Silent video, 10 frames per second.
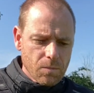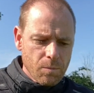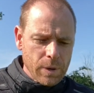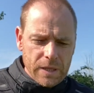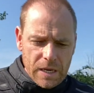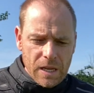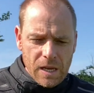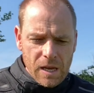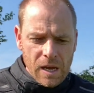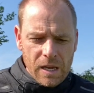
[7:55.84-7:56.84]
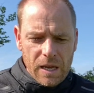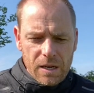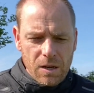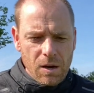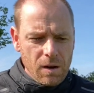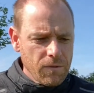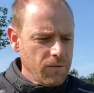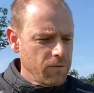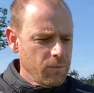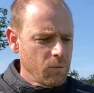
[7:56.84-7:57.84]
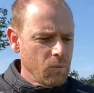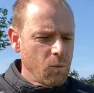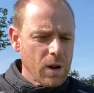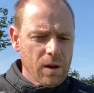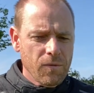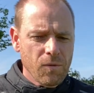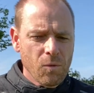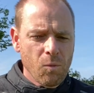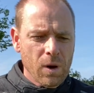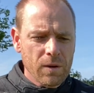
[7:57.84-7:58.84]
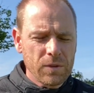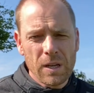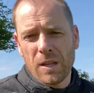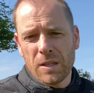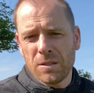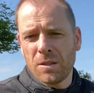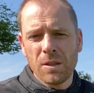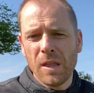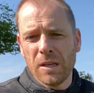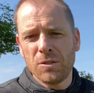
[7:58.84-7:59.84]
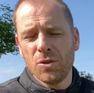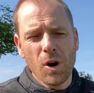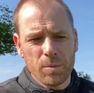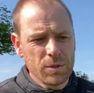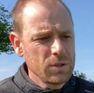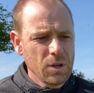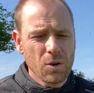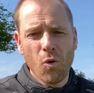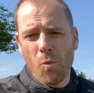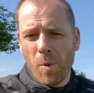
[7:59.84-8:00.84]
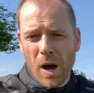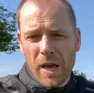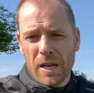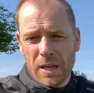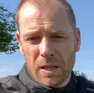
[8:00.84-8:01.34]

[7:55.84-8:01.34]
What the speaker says: But then again, what I've done is there's two options. You can all buy